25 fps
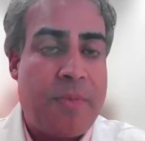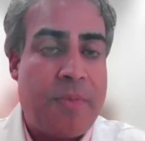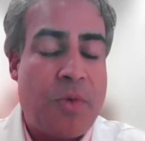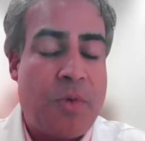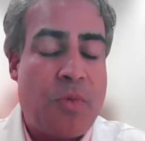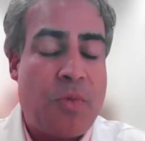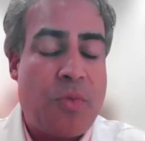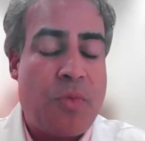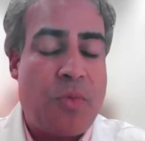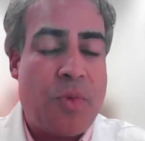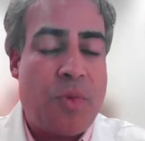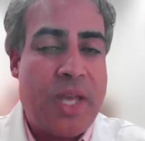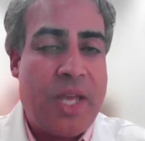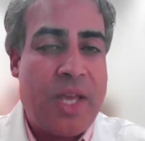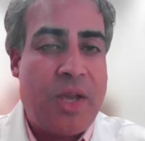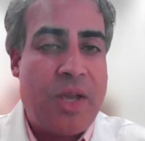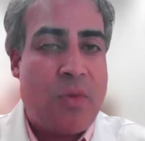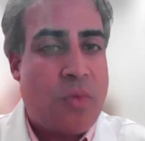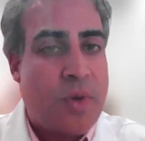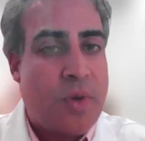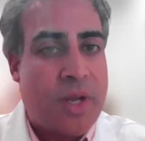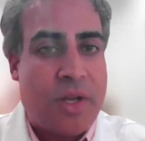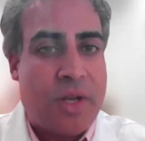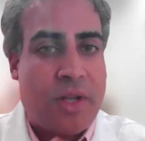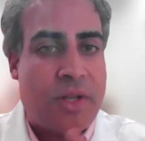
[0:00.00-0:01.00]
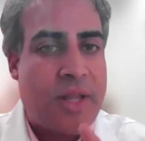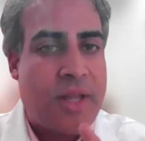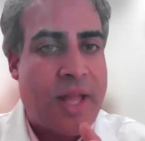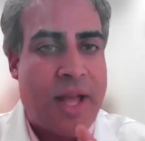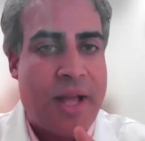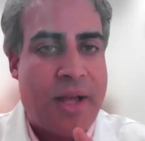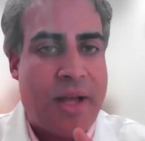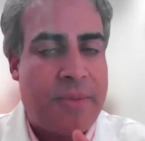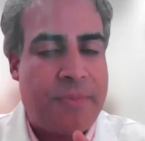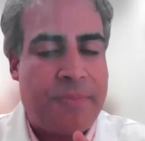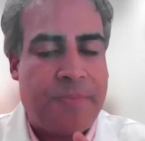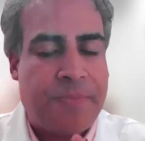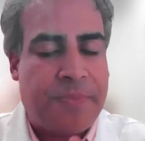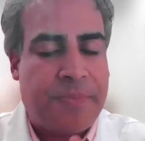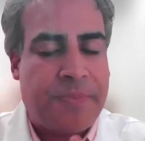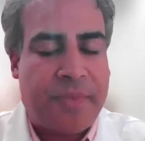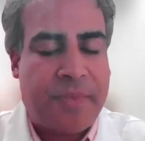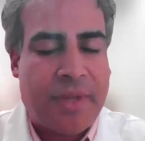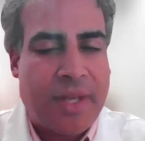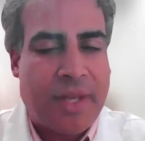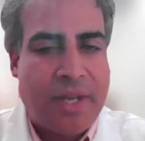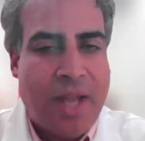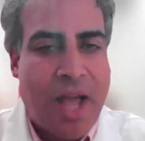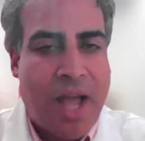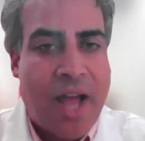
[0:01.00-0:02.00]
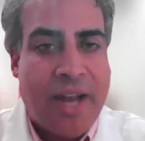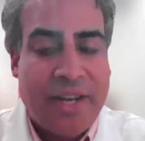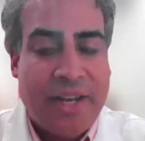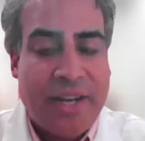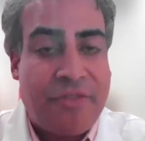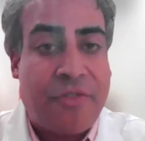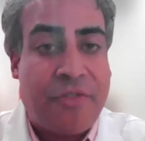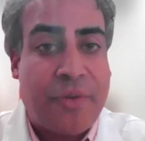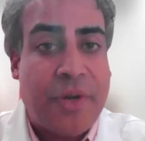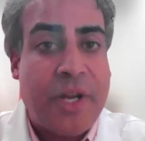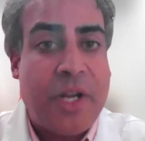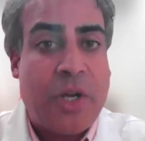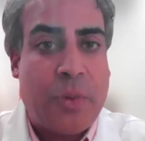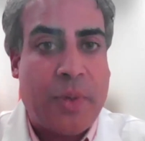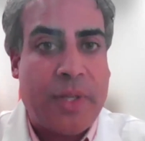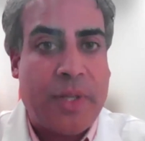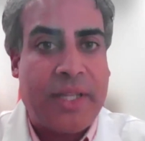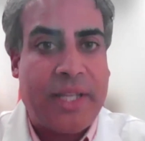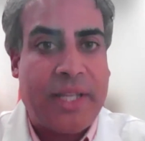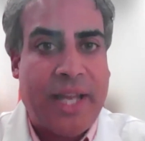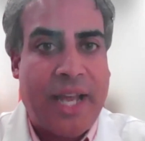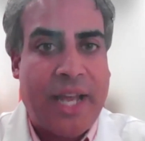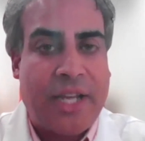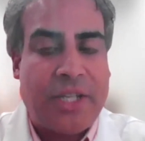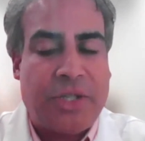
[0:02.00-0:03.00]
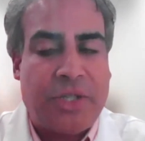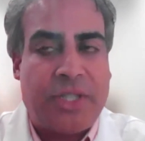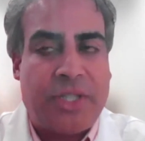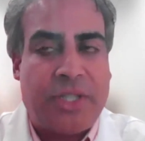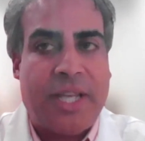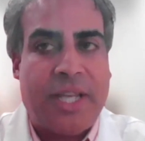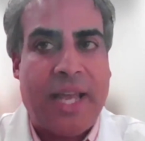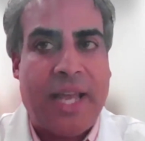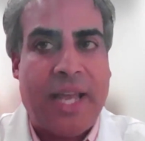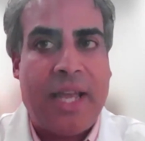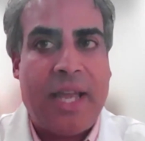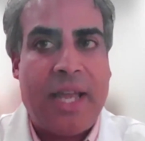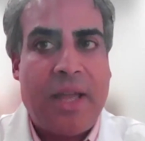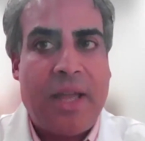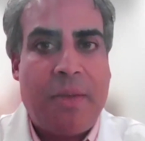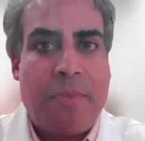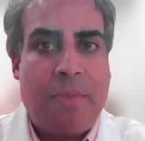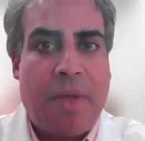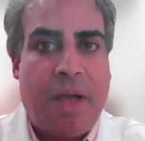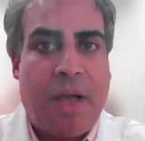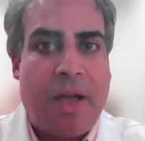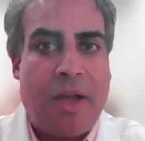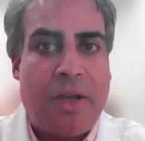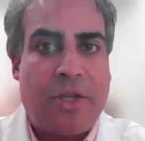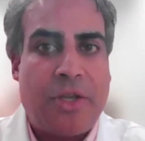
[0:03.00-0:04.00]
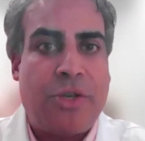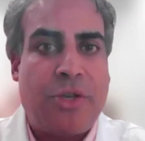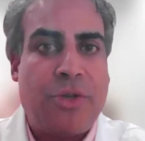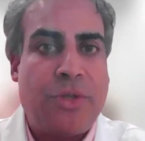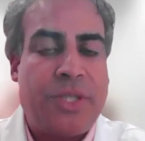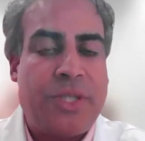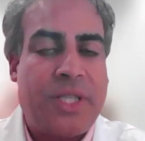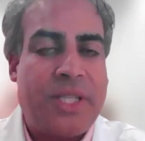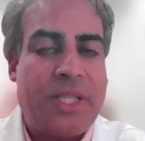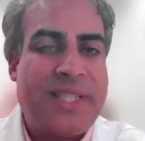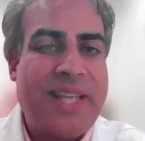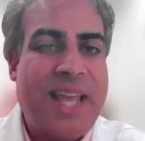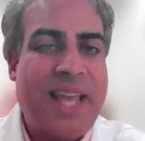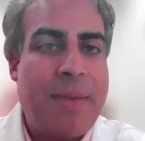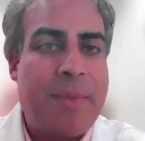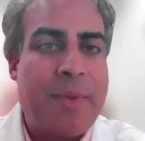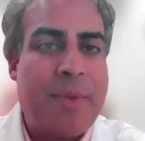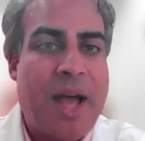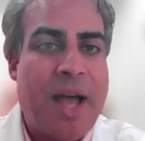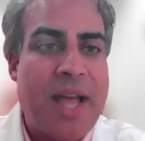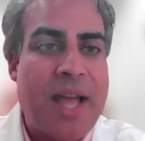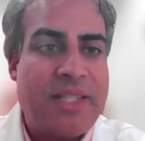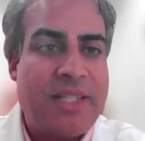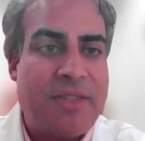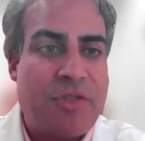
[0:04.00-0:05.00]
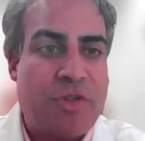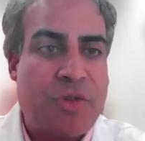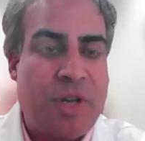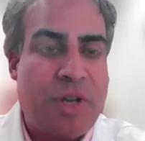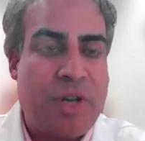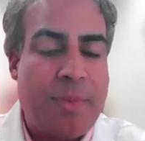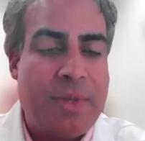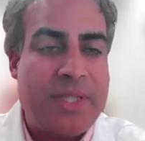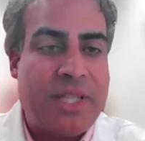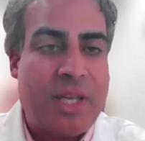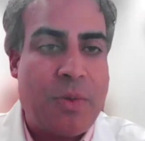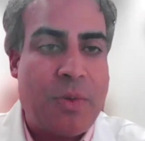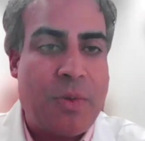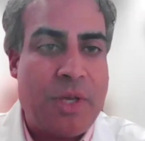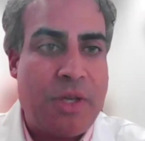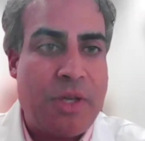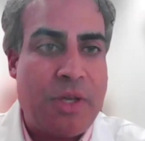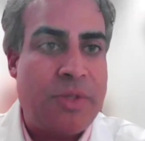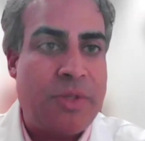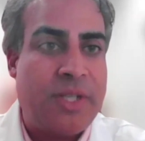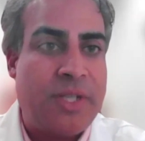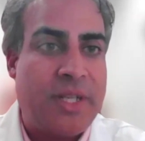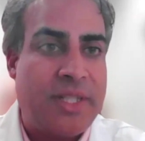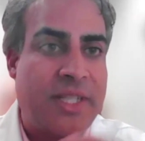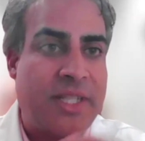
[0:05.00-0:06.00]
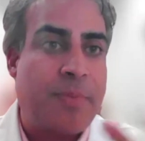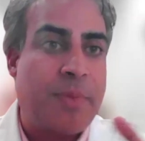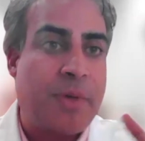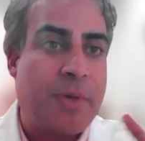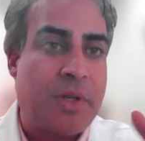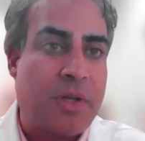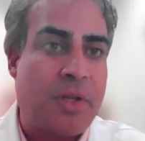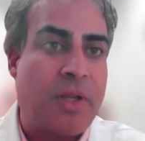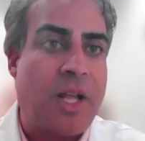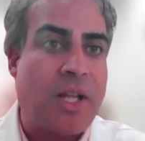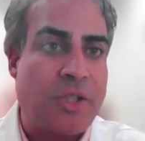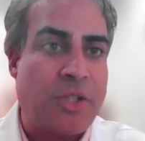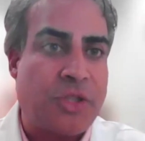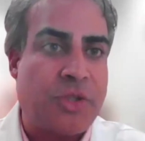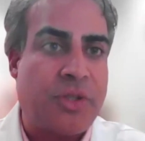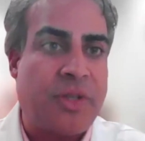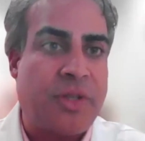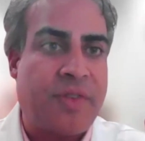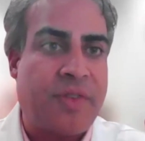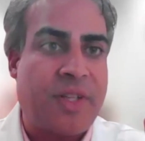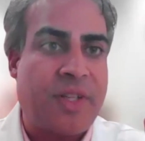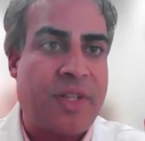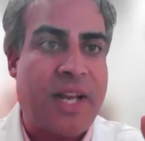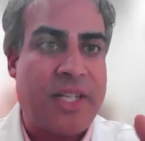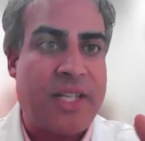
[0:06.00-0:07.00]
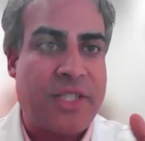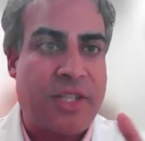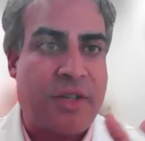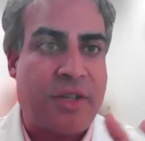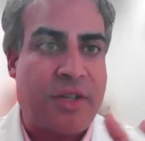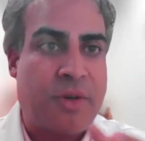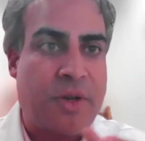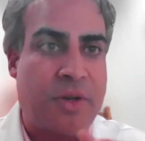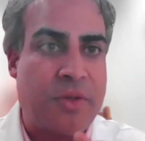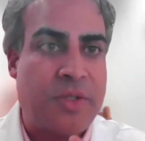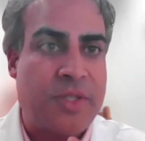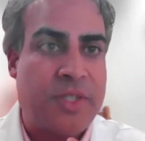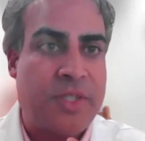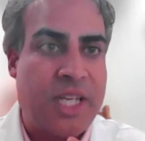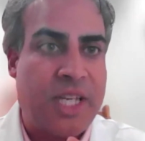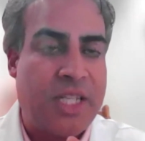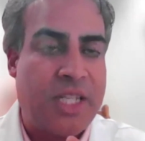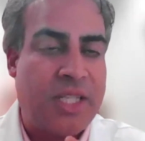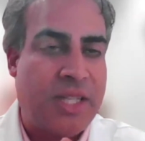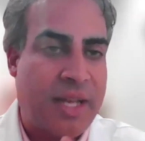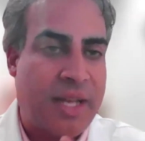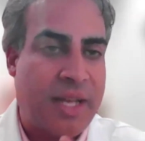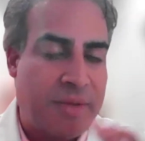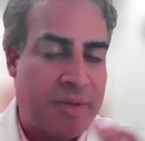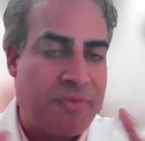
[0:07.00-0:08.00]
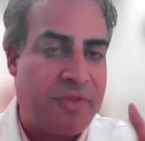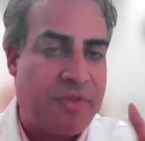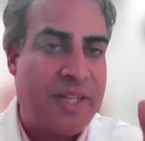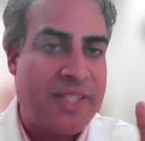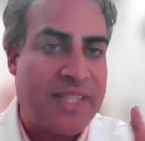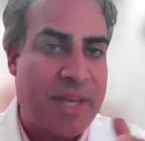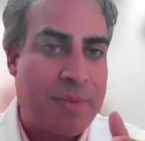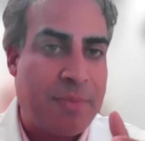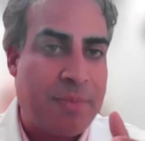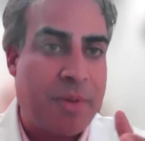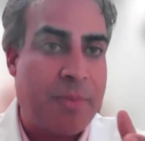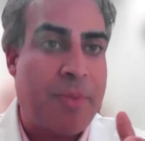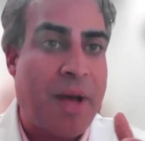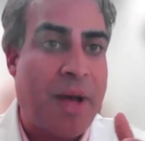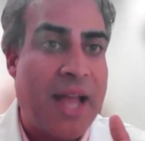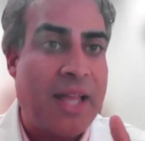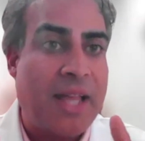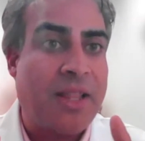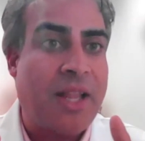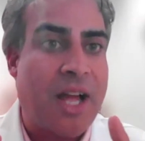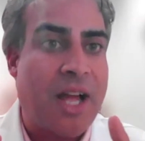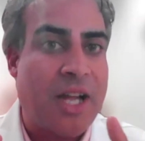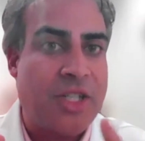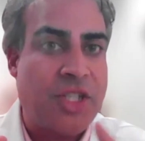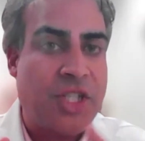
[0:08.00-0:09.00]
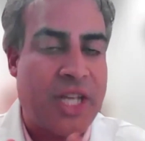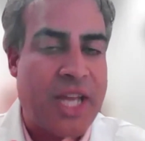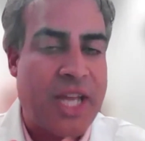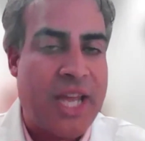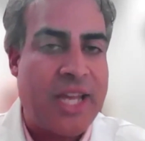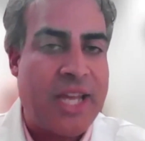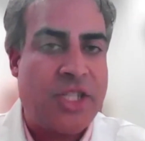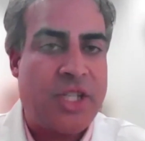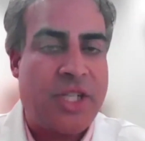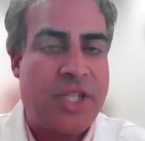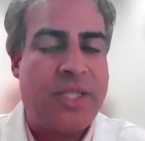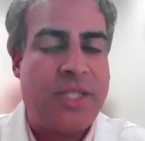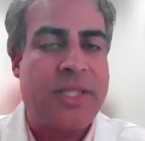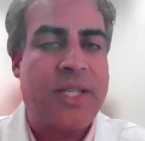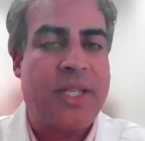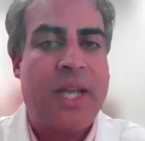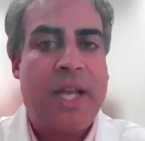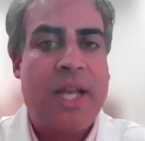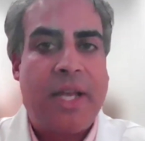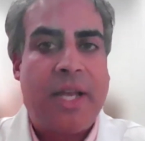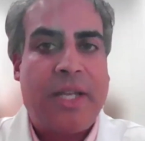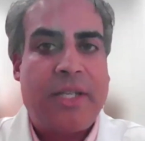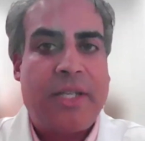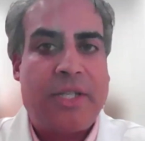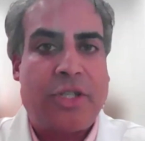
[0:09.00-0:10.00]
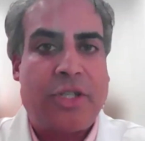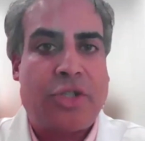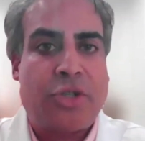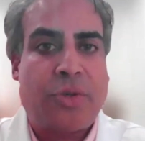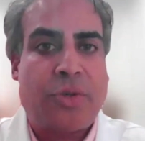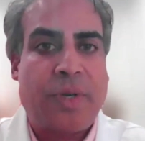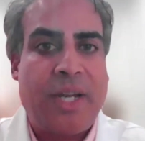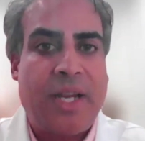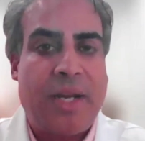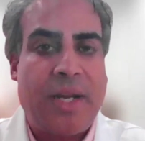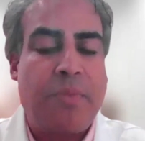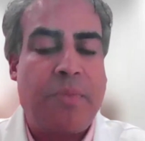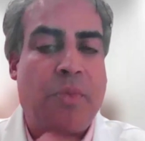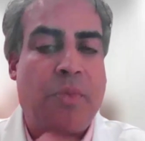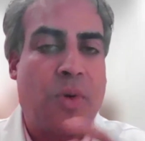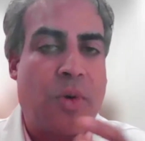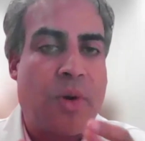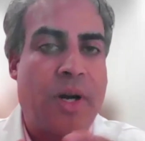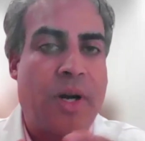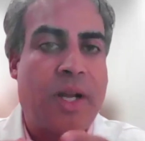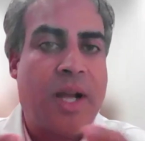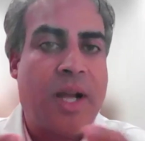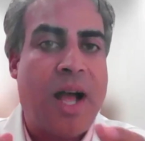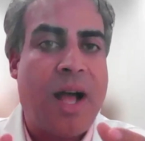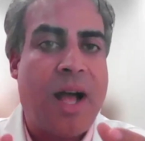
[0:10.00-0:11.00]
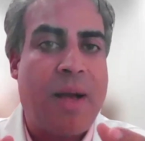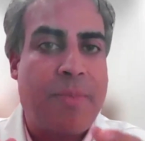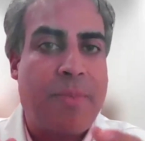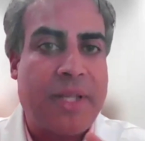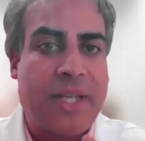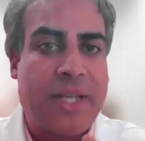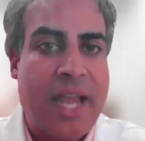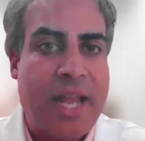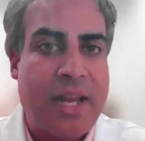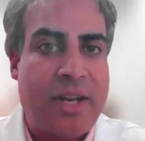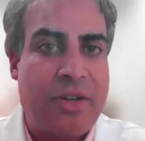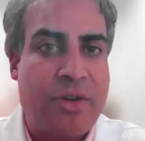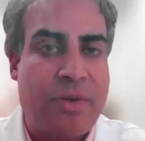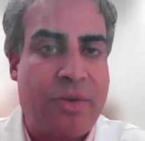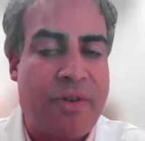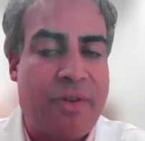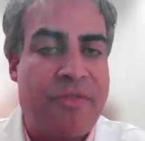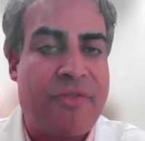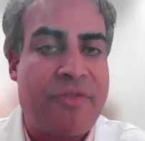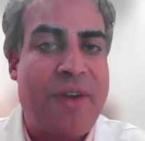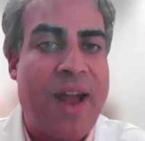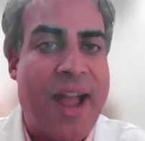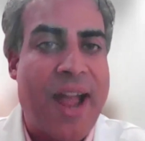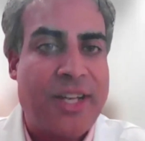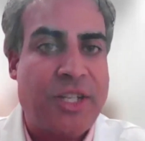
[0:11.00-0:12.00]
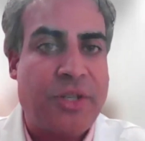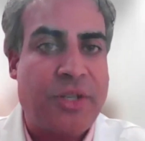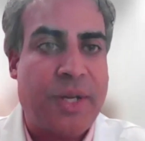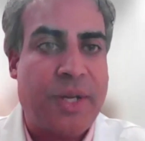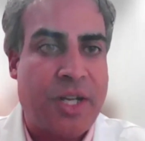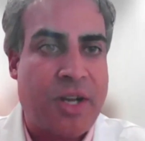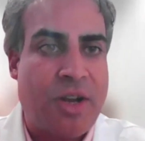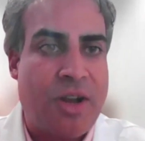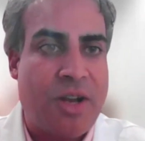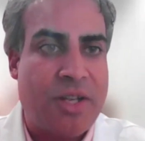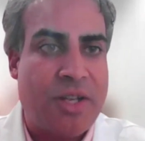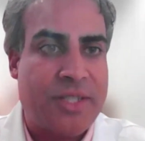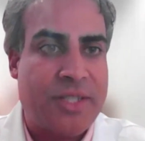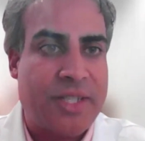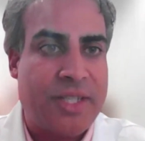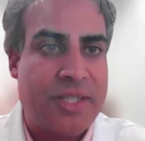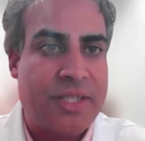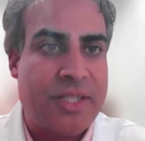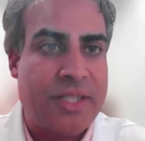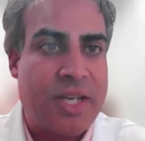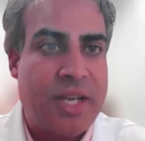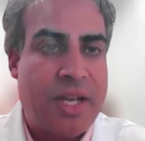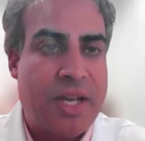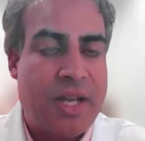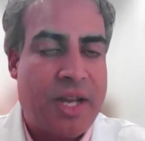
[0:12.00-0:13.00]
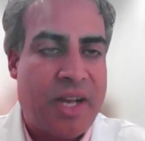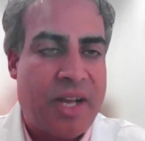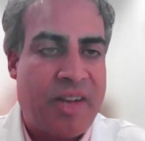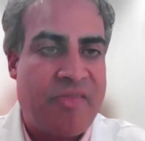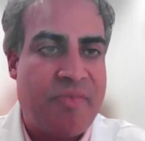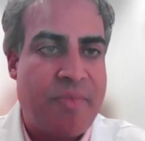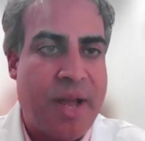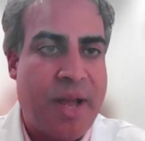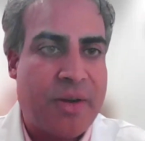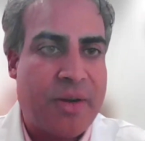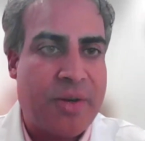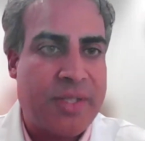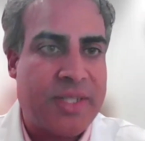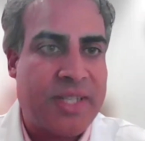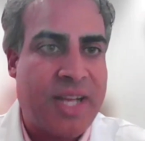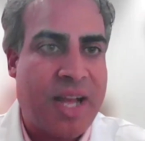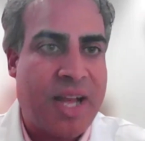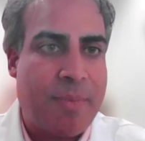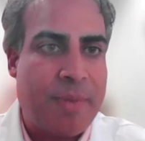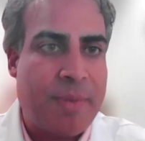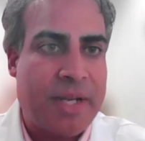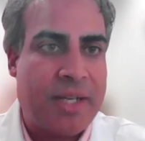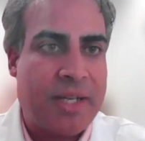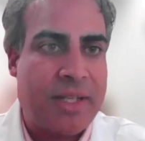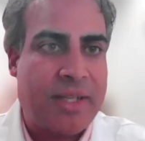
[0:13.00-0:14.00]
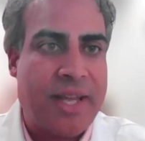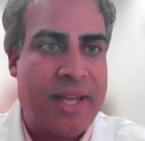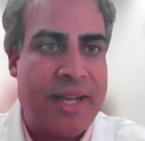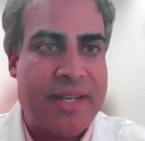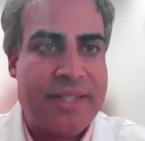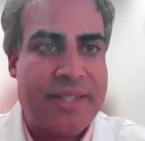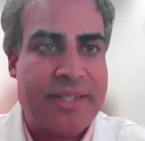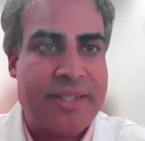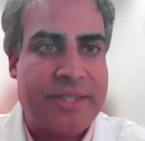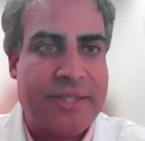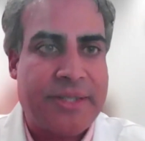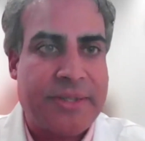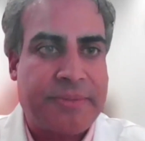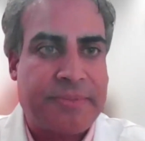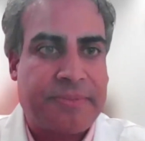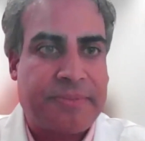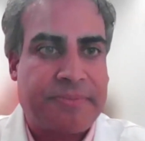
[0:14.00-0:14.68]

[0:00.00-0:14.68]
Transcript: we will not infrequently, I should say, use the same kinds of treatments that we use in typical ulcerative colitis and Crohn's disease, like, for example, biologic agents, to treat more complicated or refractory causes of microscopic colitis.